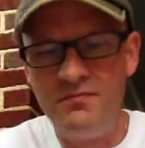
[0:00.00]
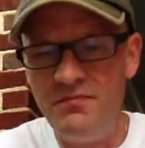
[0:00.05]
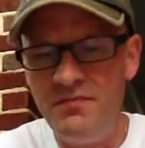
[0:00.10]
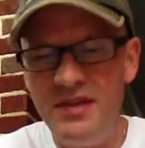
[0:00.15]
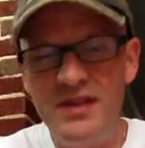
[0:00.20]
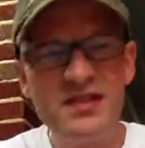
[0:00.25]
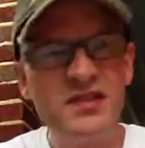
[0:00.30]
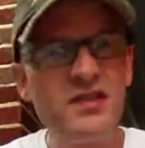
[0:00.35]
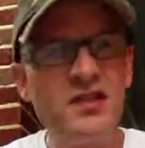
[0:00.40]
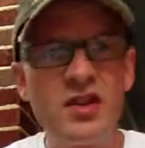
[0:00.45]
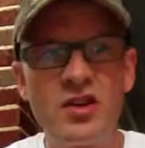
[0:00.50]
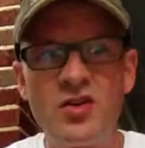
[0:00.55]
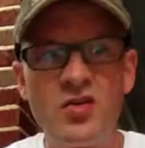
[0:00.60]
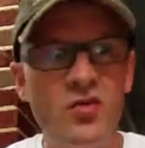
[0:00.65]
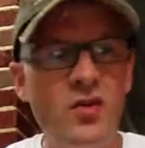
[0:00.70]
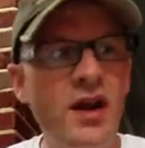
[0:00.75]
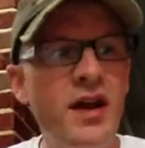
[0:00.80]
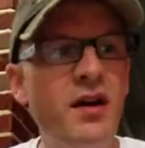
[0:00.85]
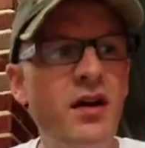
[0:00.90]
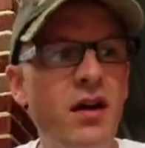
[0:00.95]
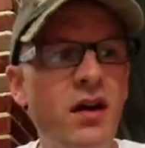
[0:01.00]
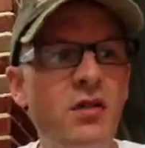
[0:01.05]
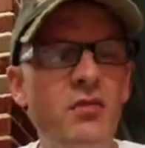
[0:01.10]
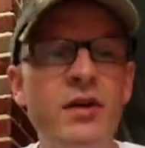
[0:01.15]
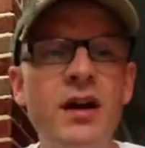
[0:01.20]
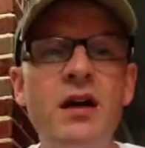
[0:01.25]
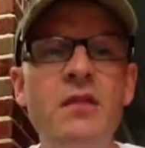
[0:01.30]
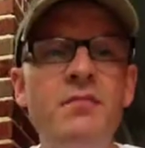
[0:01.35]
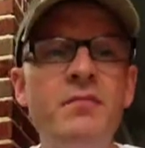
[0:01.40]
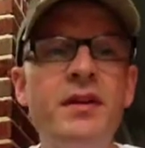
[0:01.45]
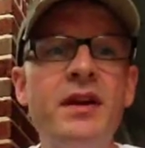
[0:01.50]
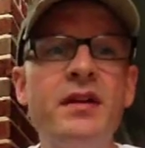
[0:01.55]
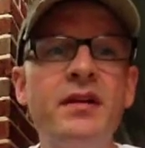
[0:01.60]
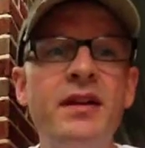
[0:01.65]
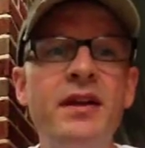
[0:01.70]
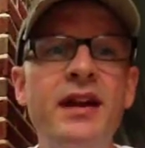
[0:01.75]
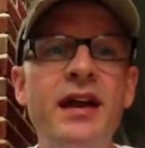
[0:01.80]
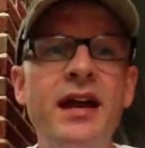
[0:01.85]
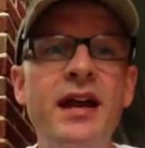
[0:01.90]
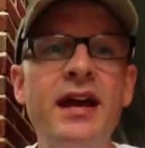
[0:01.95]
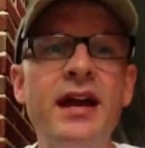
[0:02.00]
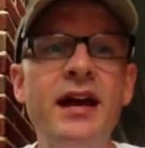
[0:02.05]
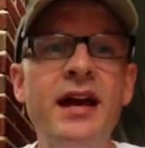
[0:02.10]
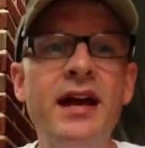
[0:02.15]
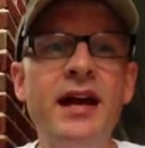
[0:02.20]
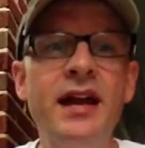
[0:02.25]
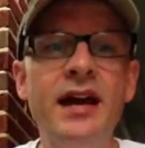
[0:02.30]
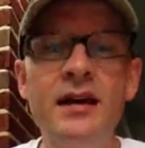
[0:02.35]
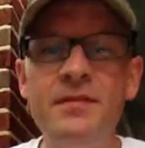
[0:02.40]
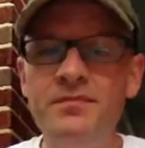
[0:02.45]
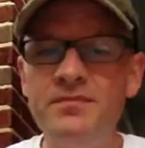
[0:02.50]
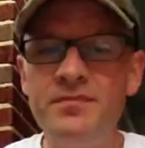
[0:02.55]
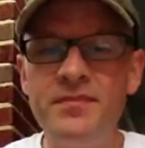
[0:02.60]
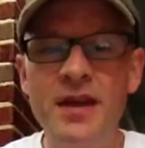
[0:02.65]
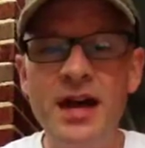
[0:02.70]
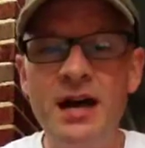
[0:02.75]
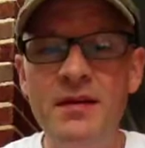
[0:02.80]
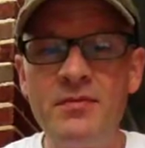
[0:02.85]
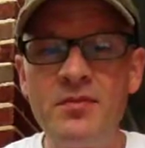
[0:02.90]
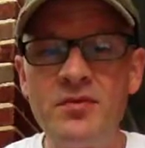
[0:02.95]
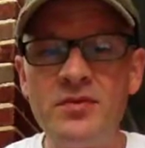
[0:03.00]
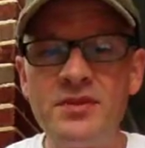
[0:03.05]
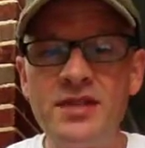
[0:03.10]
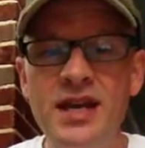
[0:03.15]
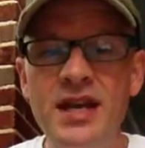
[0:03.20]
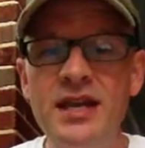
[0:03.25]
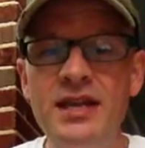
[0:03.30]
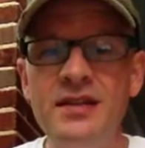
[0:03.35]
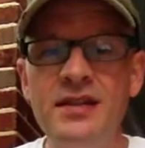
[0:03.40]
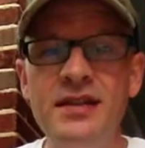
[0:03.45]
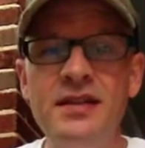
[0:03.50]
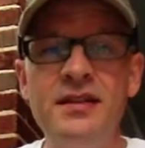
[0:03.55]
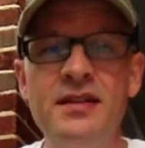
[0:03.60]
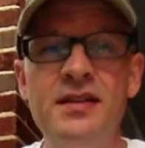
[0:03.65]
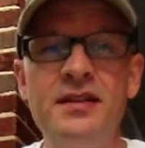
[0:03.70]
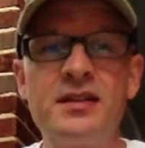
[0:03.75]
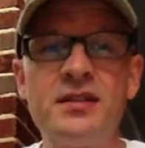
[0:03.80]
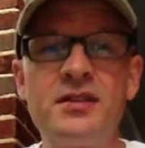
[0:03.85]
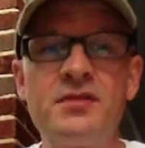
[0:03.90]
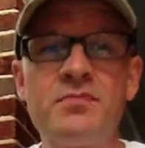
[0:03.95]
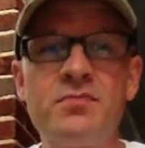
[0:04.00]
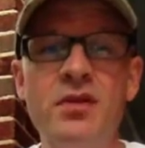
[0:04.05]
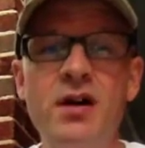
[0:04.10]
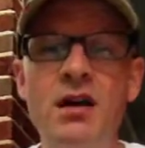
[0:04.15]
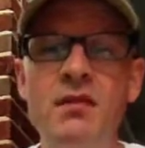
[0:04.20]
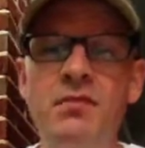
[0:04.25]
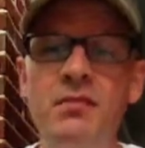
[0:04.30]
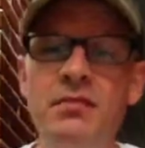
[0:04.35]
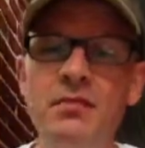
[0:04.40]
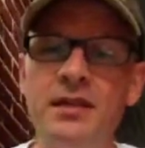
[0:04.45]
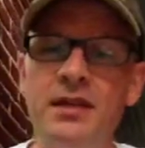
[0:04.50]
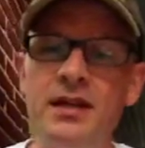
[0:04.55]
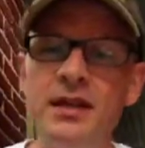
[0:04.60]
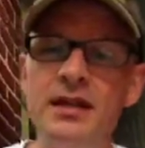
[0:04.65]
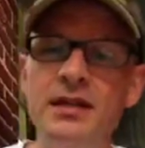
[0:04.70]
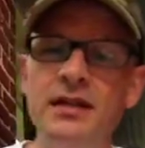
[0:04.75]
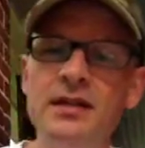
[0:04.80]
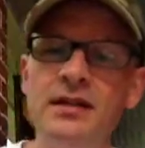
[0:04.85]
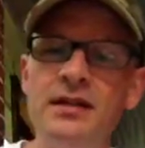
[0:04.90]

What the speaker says: This is a great all-around beer, and I'm going to tell you that this is probably